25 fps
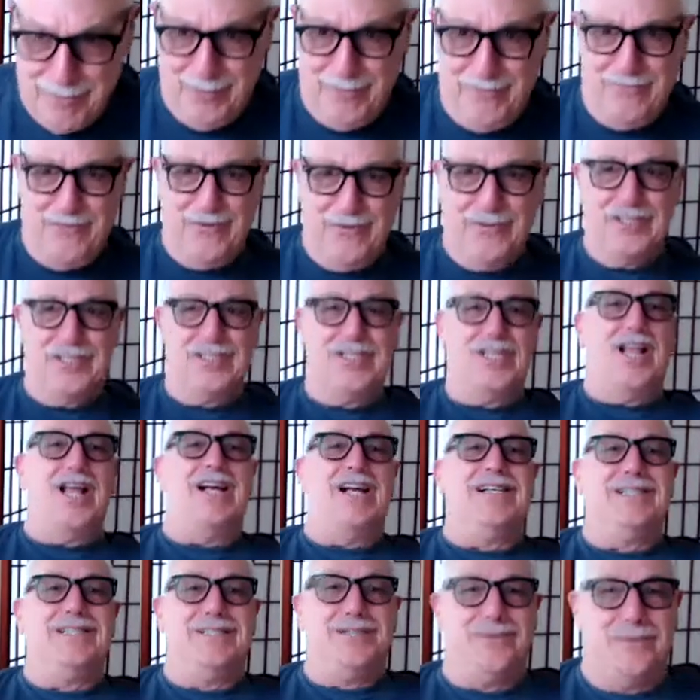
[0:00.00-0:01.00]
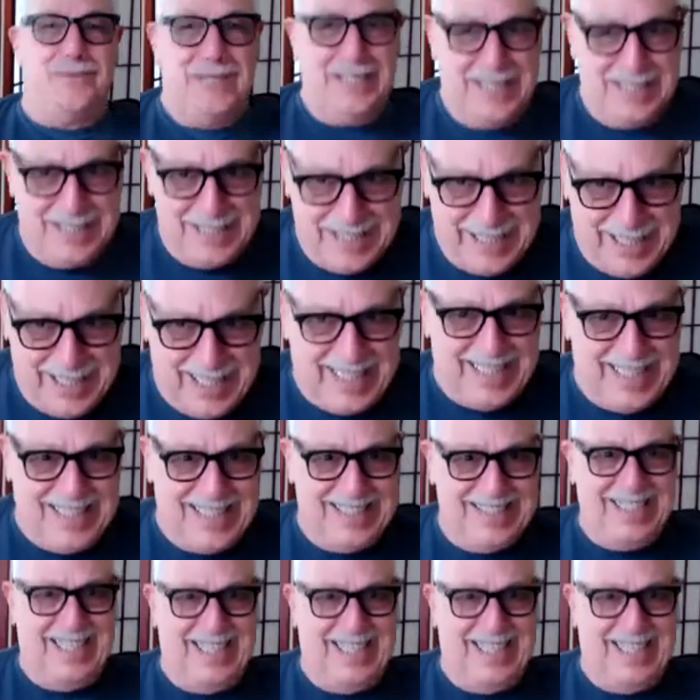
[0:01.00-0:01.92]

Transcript: it for as long as we did.